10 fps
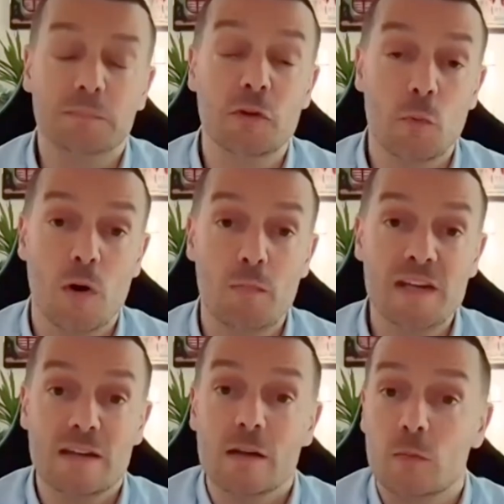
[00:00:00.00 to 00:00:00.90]
So what
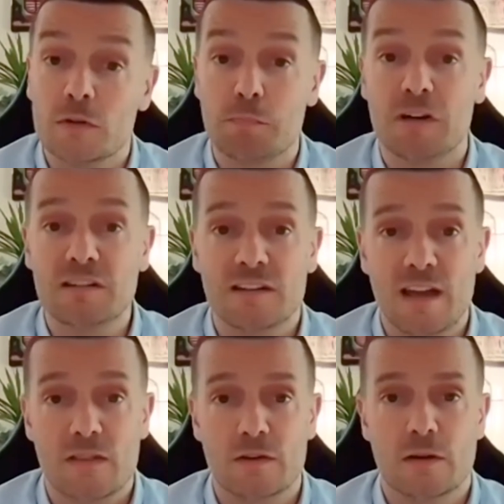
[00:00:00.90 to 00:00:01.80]
we did was bring
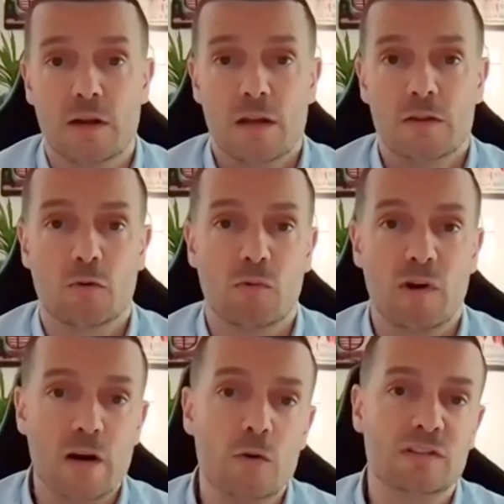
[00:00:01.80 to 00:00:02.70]
together the
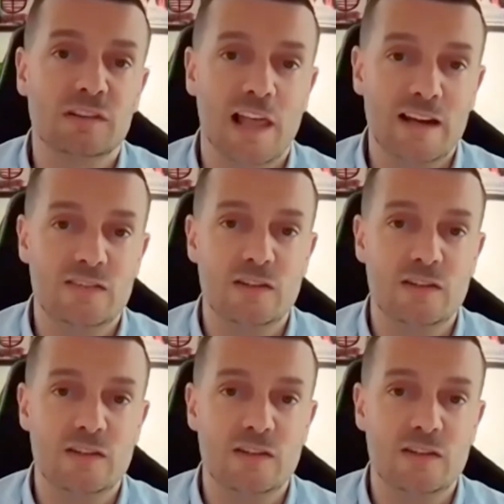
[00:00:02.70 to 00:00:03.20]
Great Oaks Legacy